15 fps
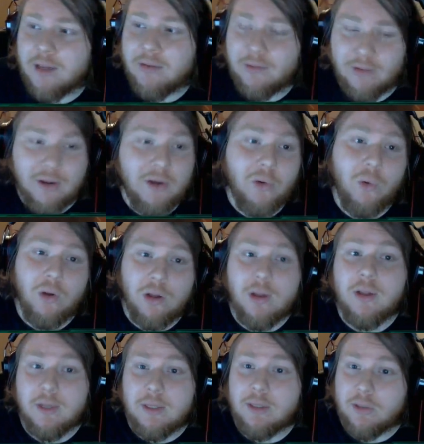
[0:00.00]
So
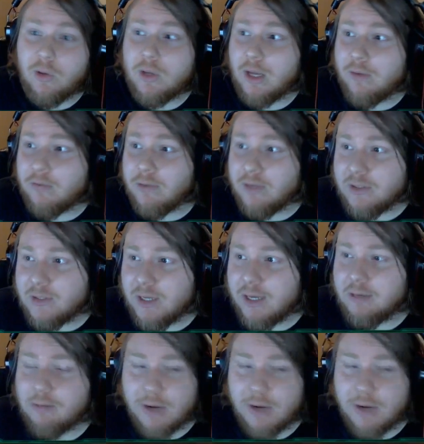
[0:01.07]
look out for this card.